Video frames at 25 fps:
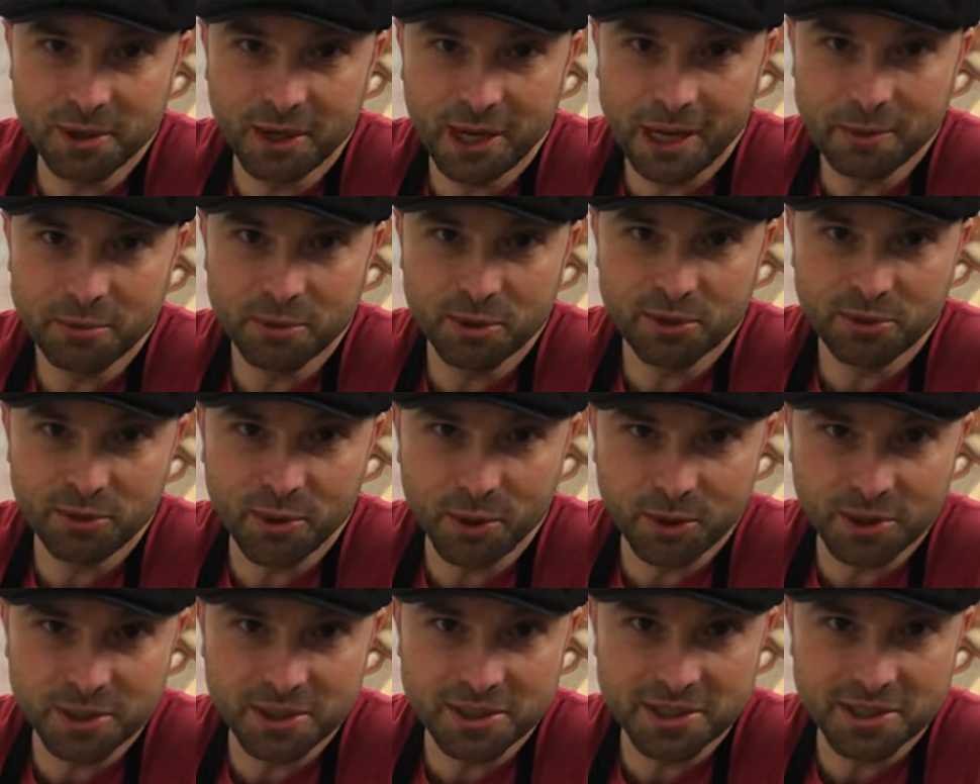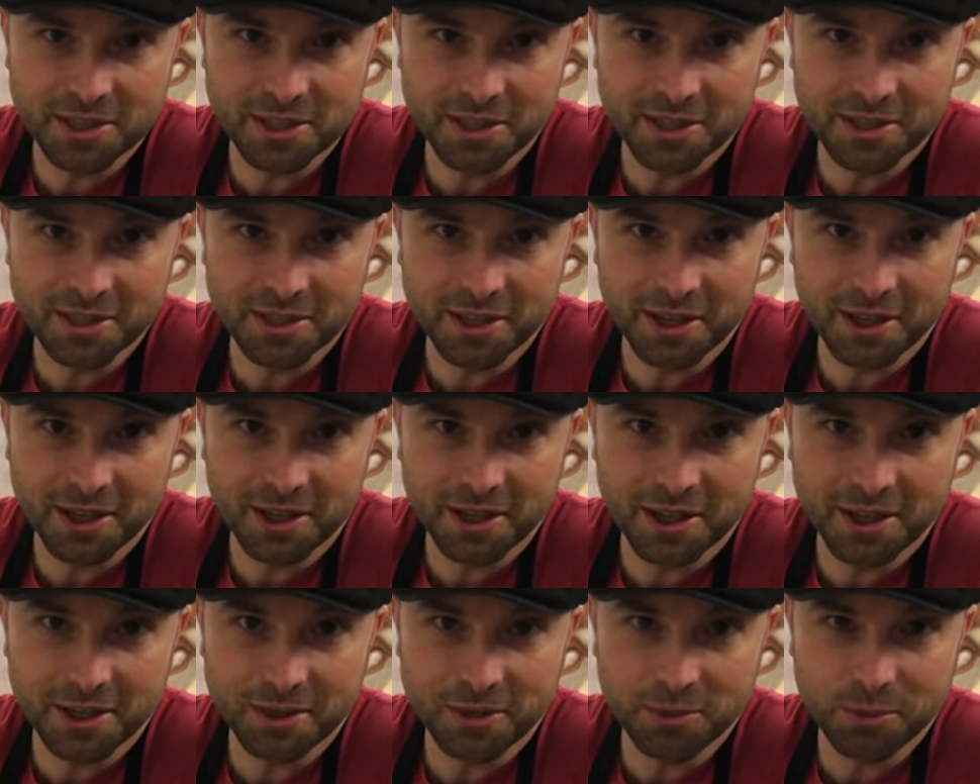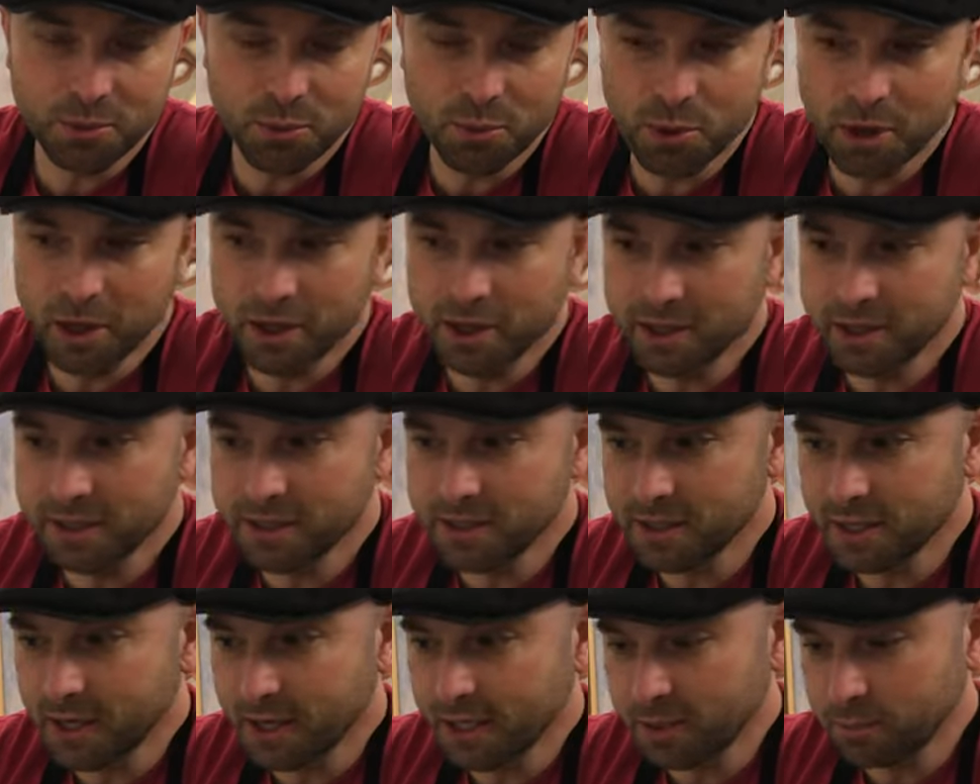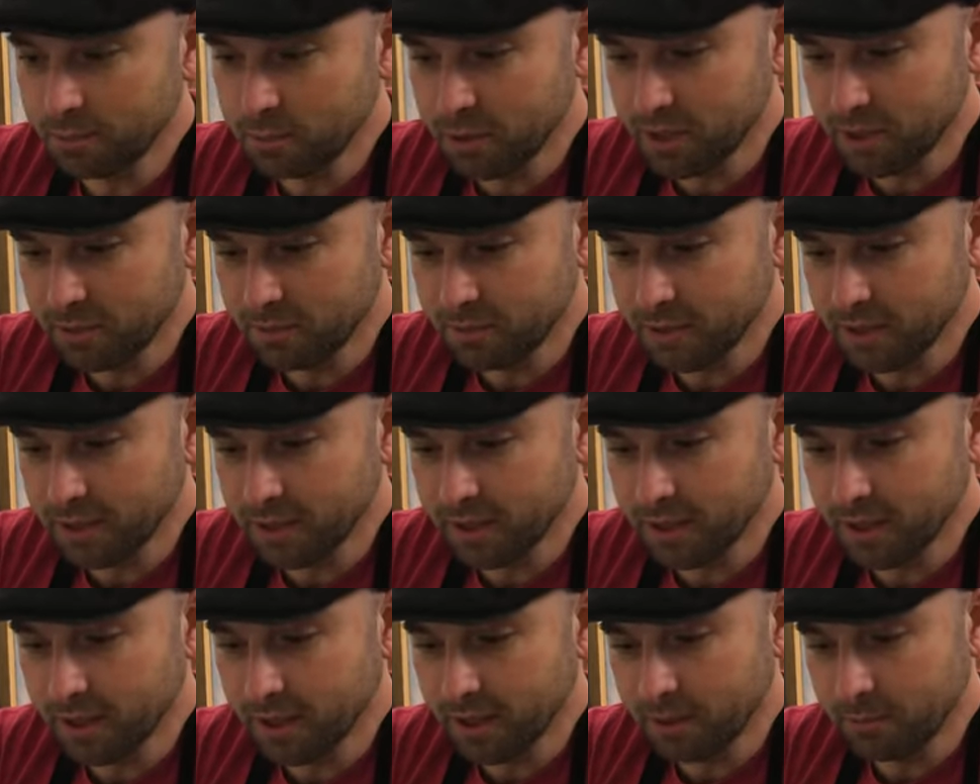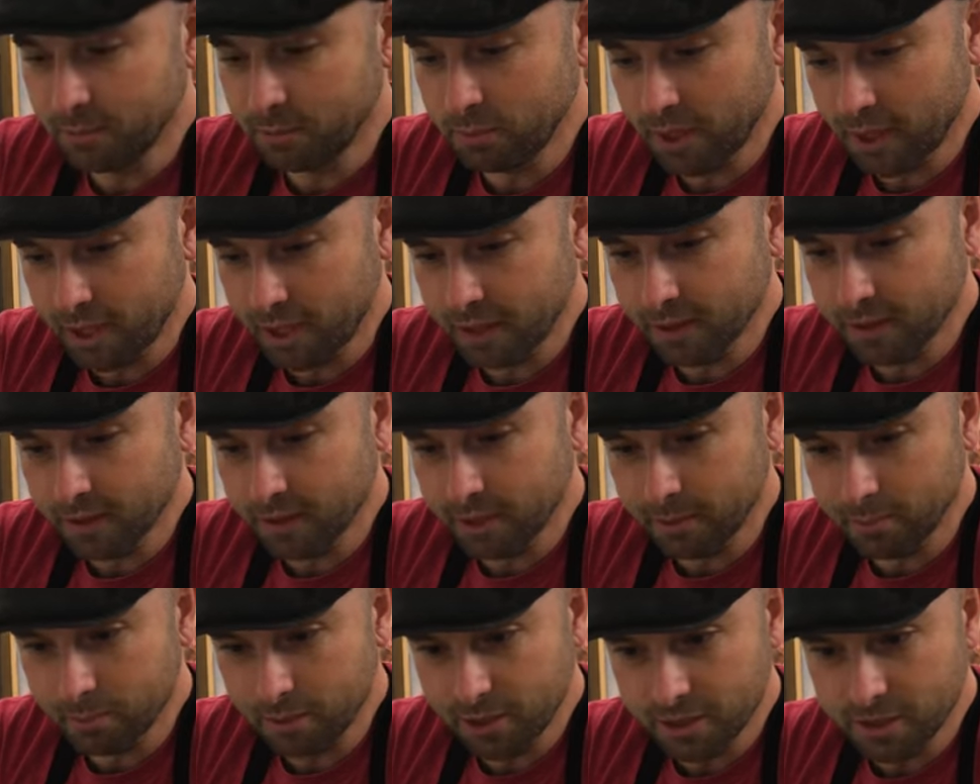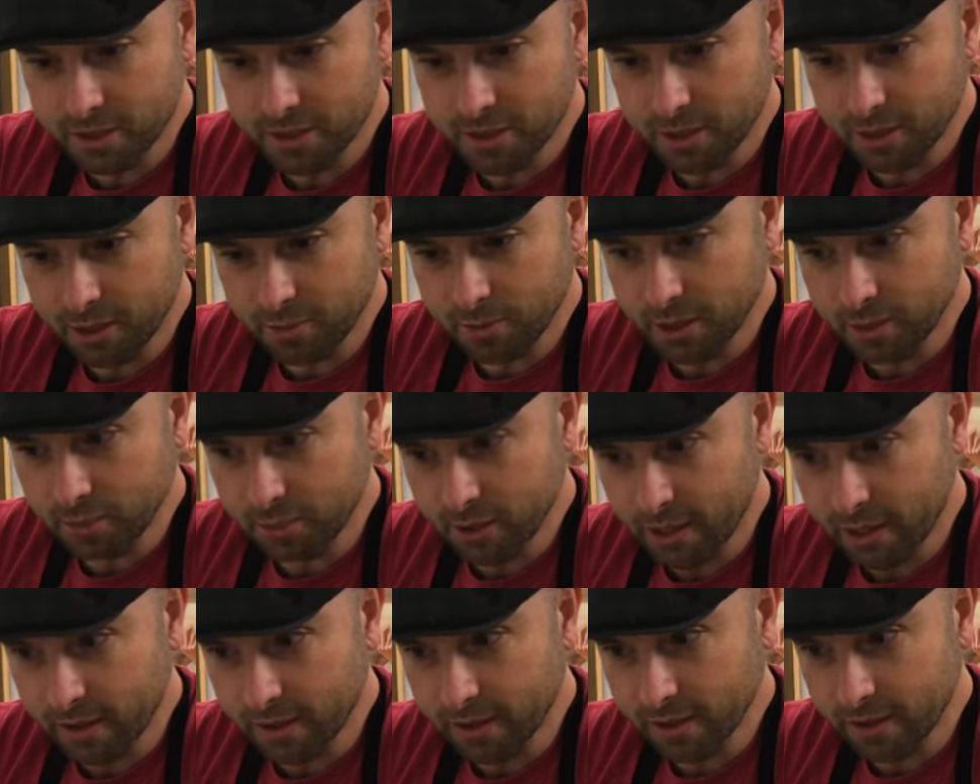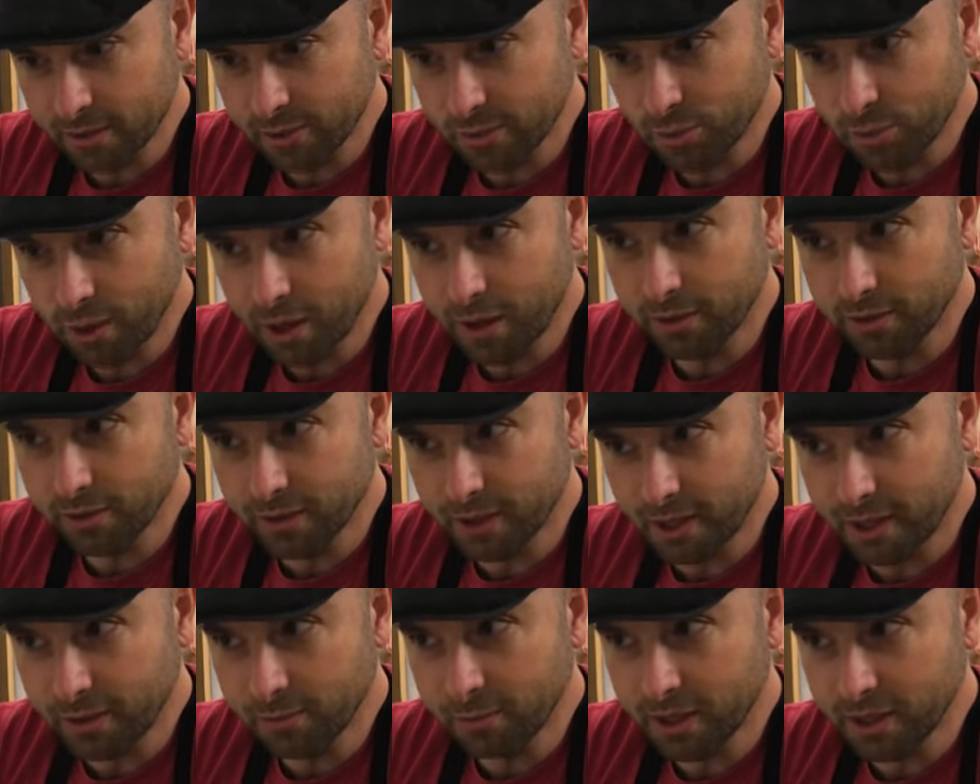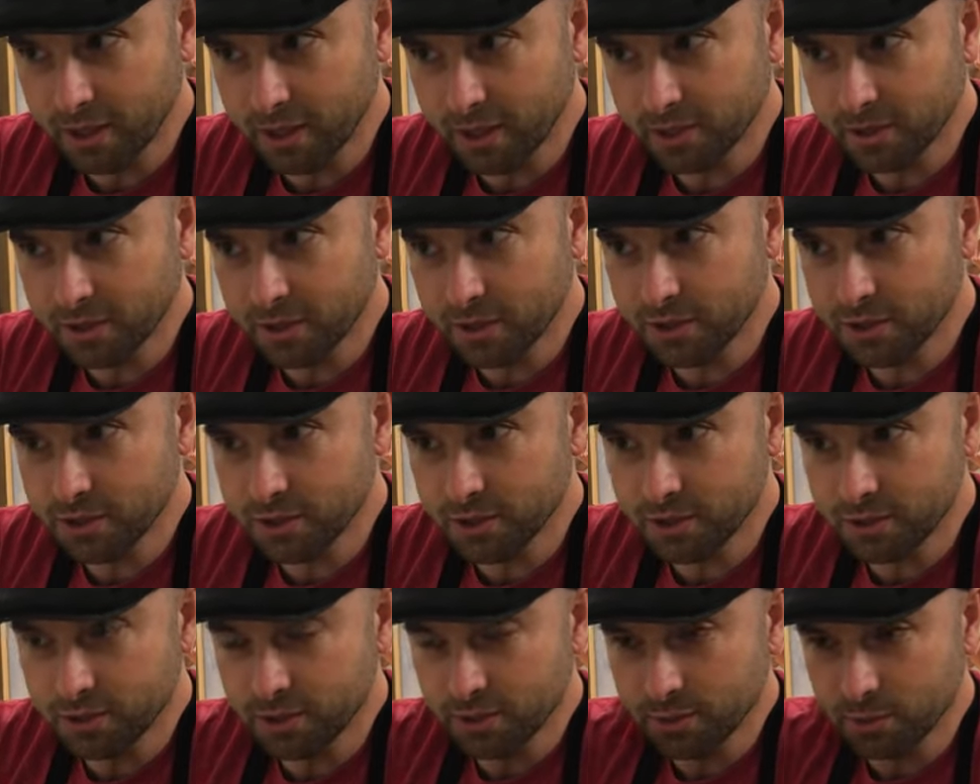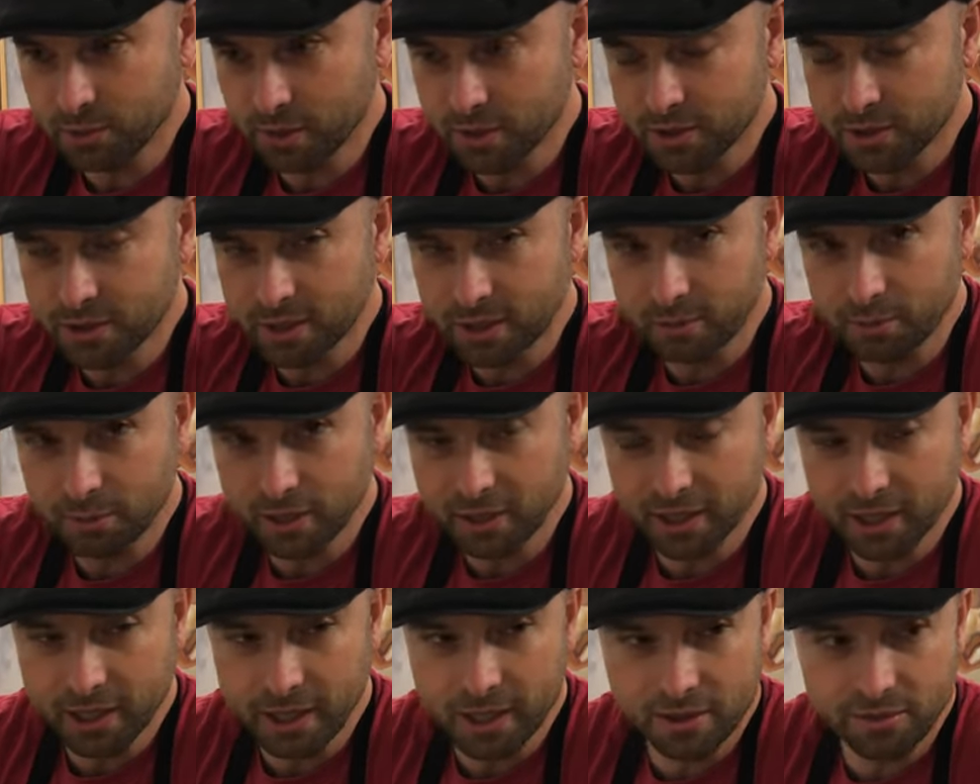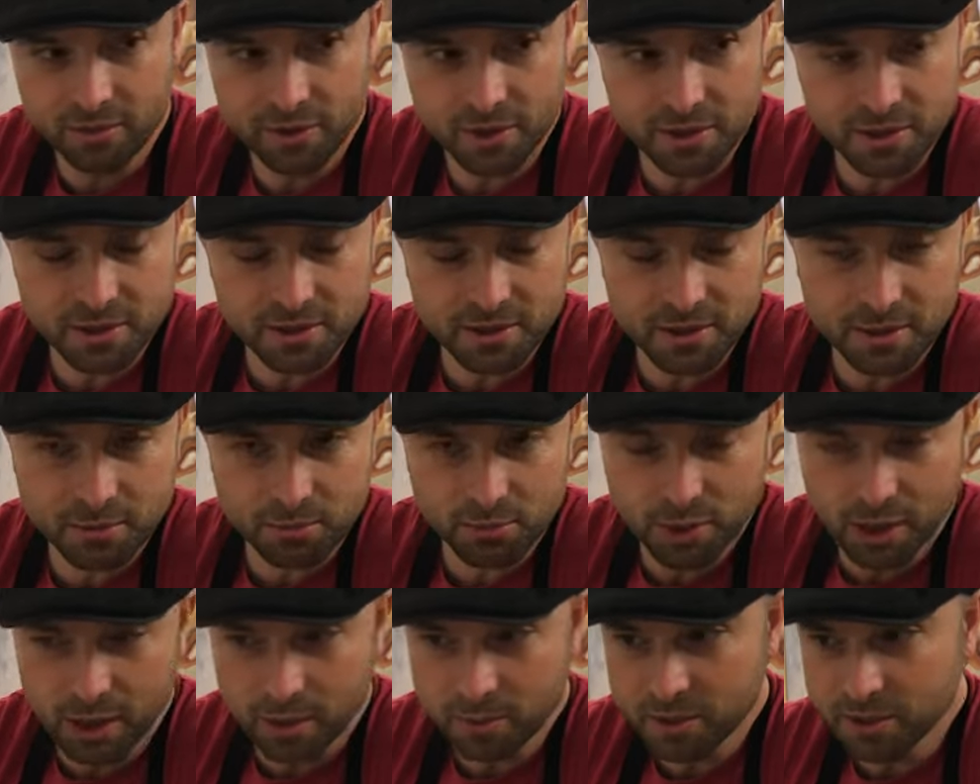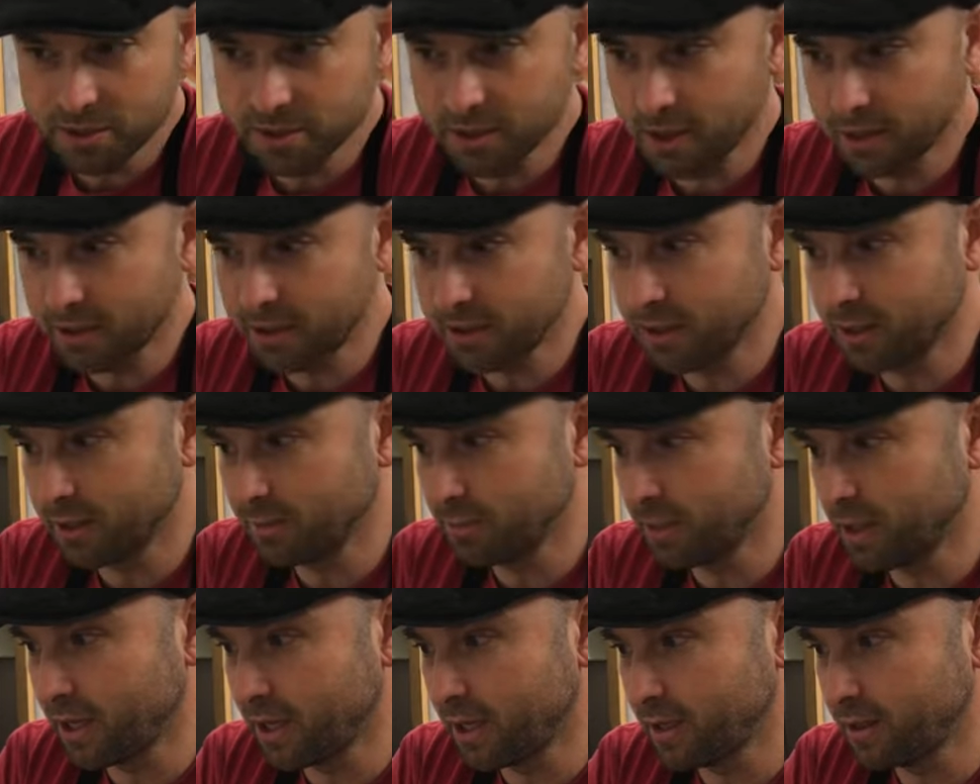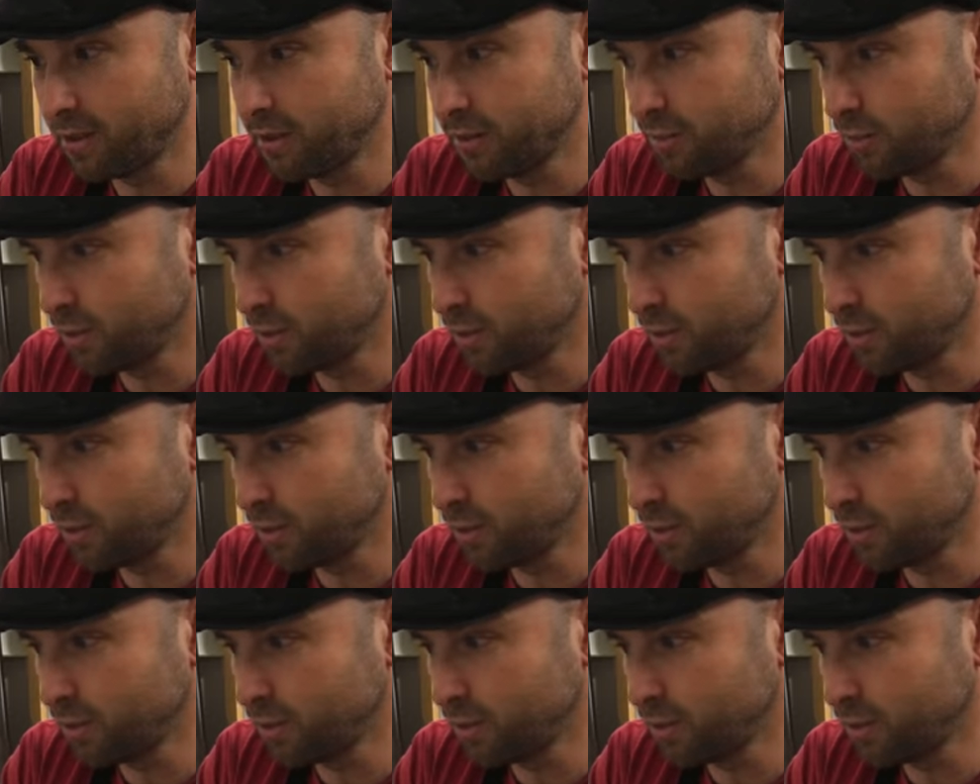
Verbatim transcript: hyper focusing on what exact pigment and paint I'm mixing on my palette while not paying attention to what's on my canvas, promise not to get mad.